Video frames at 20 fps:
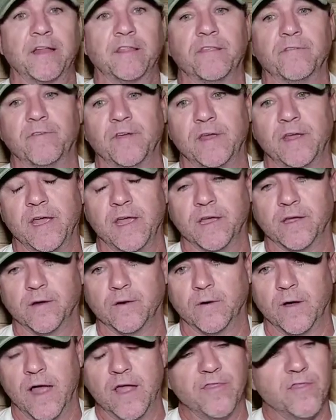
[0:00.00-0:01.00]
of the
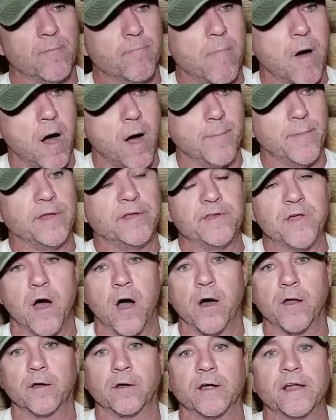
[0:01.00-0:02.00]
vehicle, and the mom and
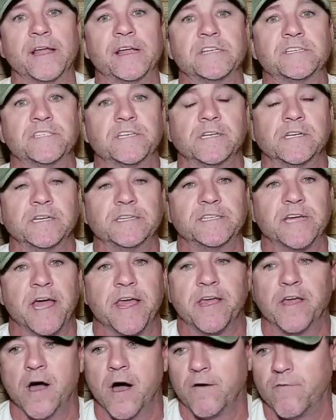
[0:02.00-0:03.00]
daughter instantly
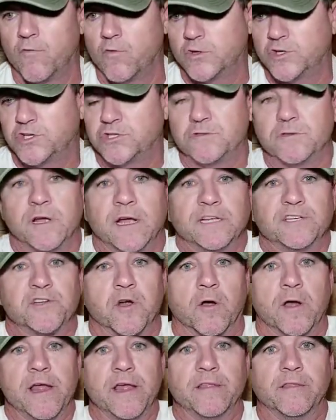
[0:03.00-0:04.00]
take off whoosh, and
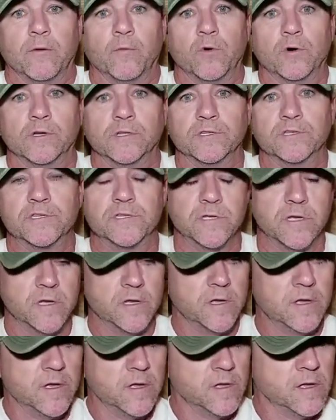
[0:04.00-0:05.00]
start hitting the woods.
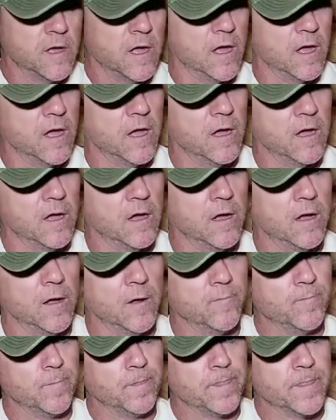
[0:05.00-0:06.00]

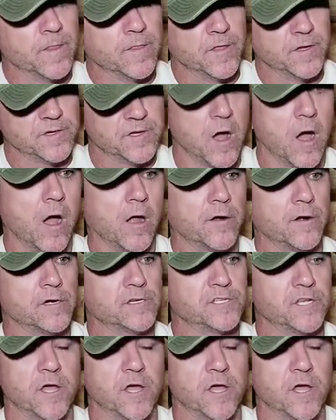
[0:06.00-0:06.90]
Uh, the daughter's